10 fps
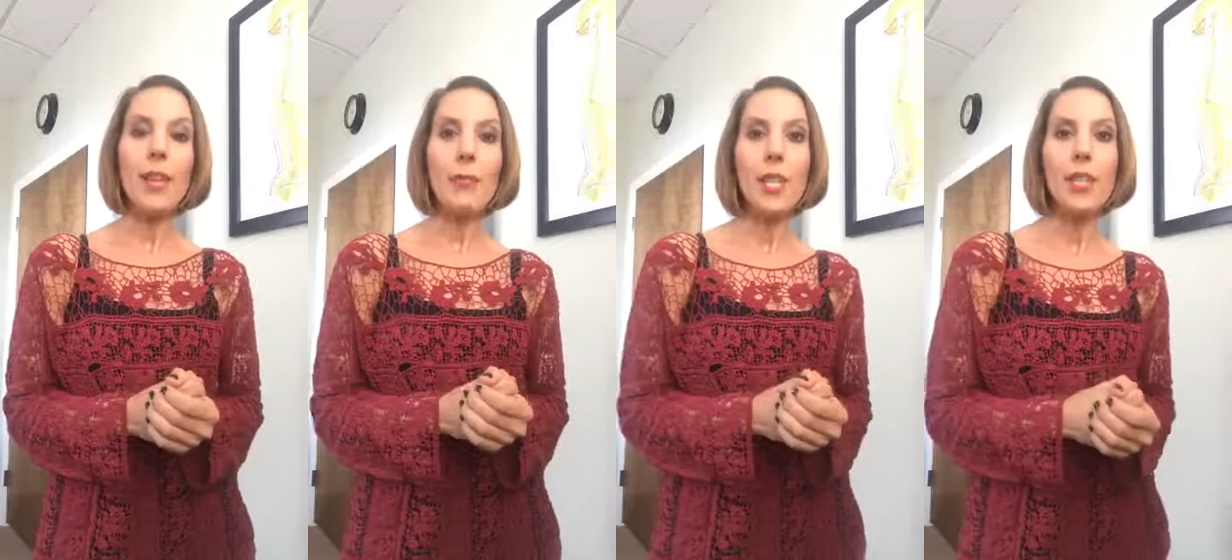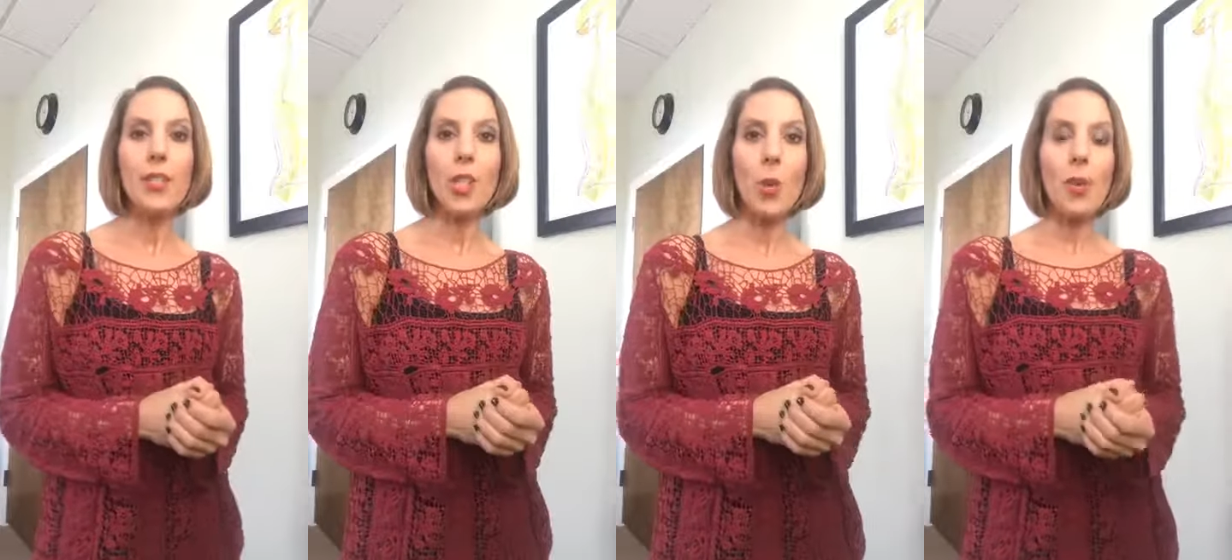and we can
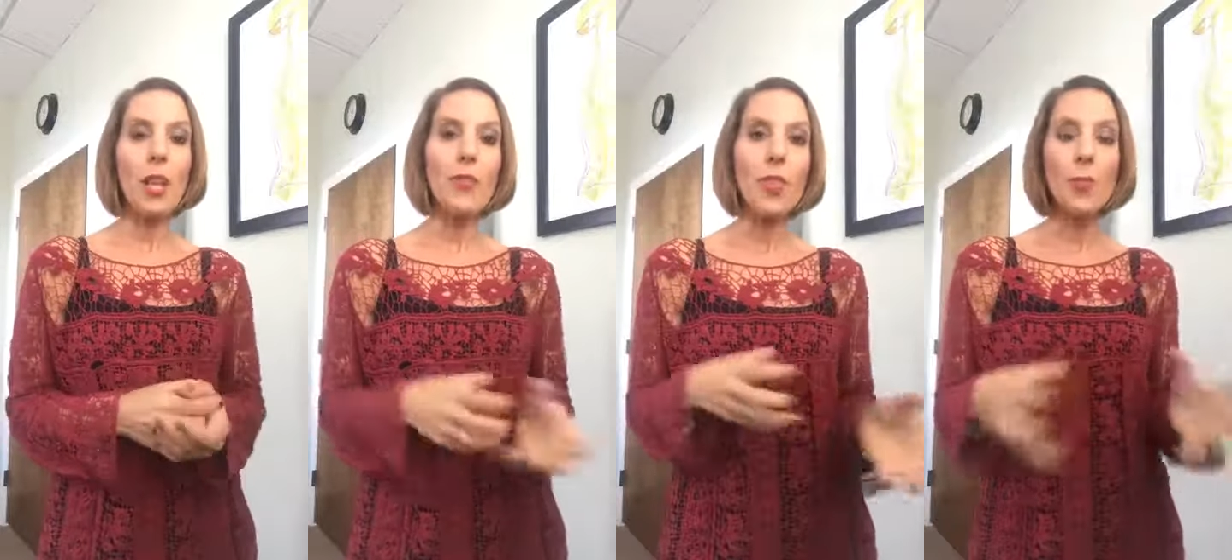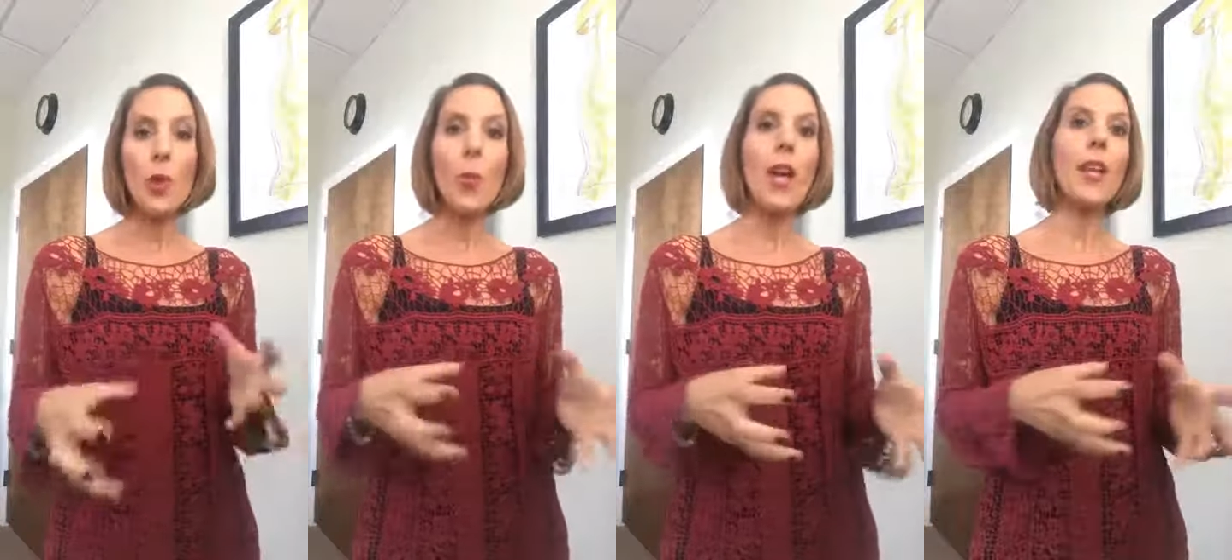determine if these
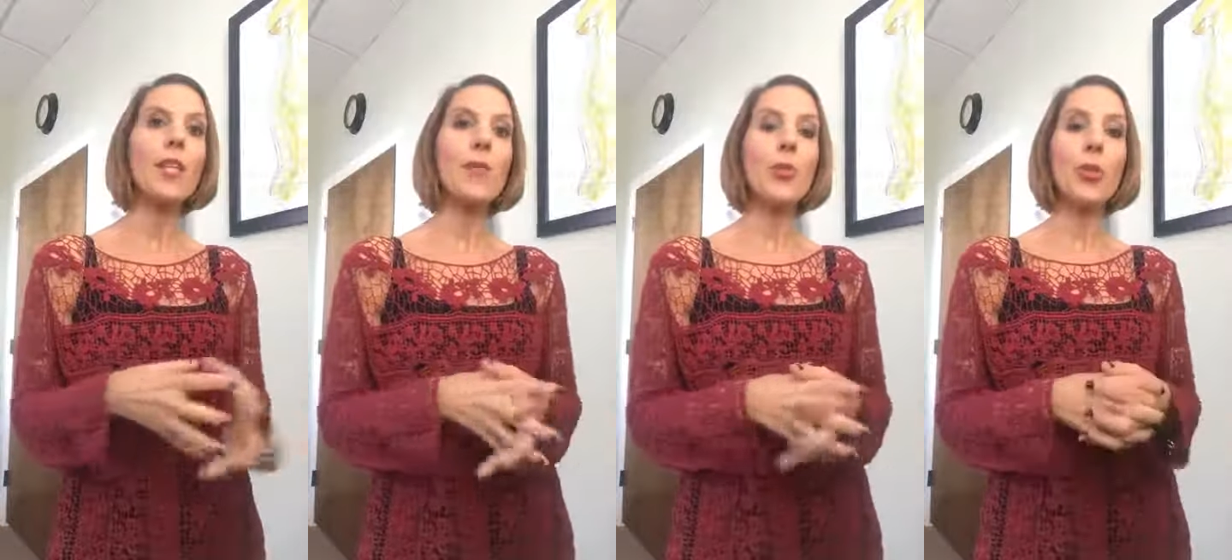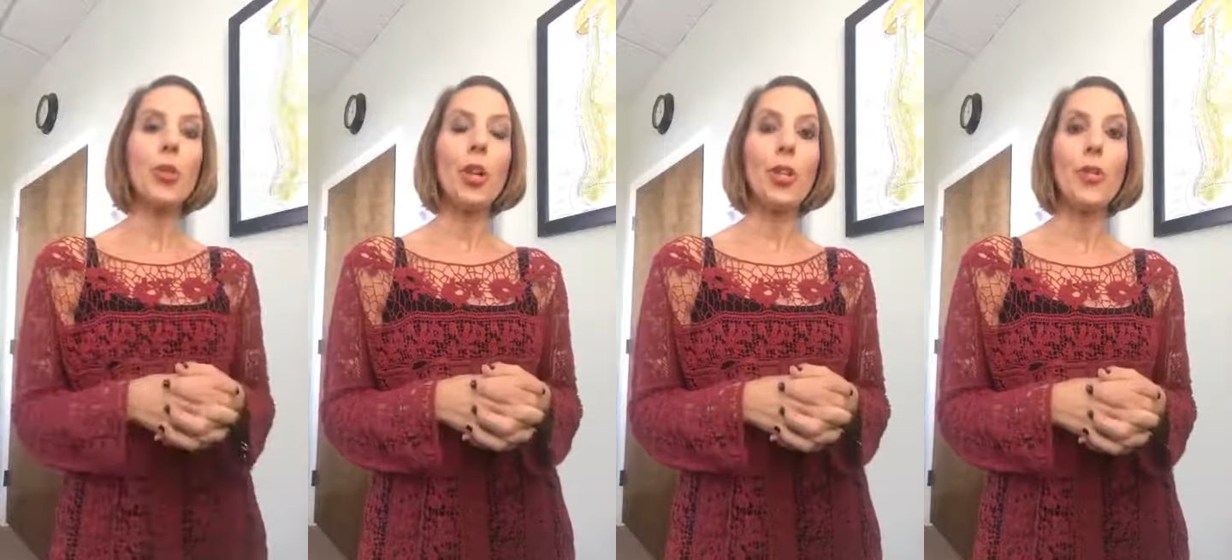probiotics foods
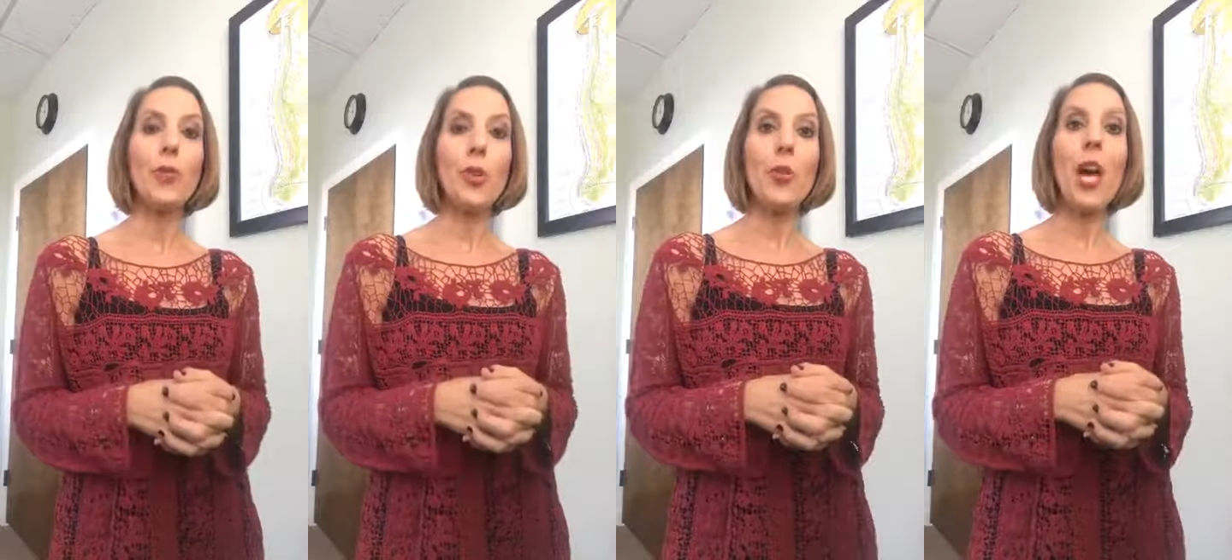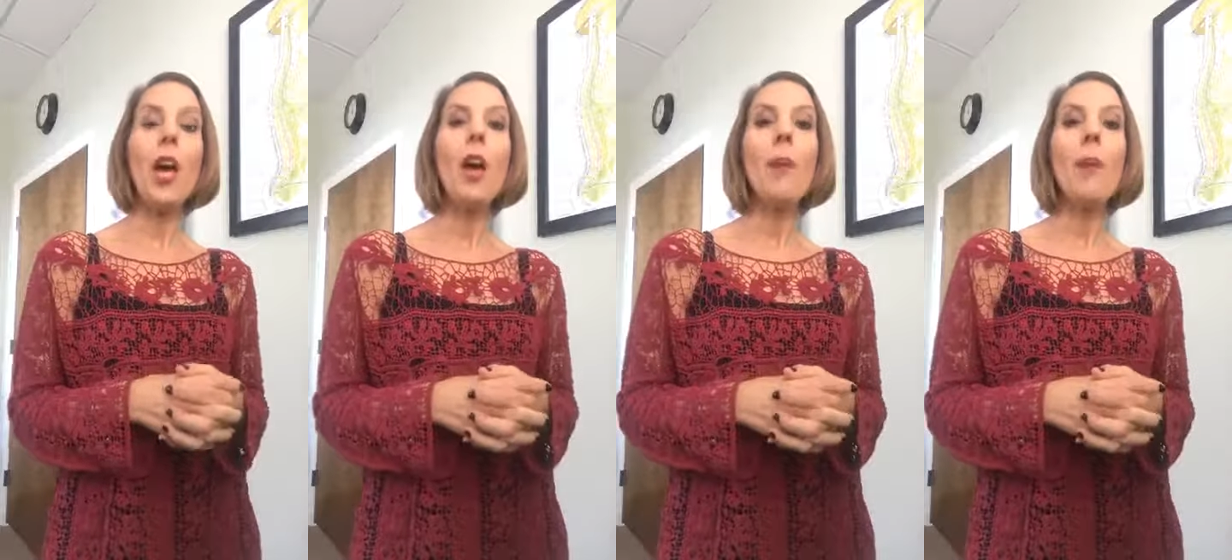are good for you or not.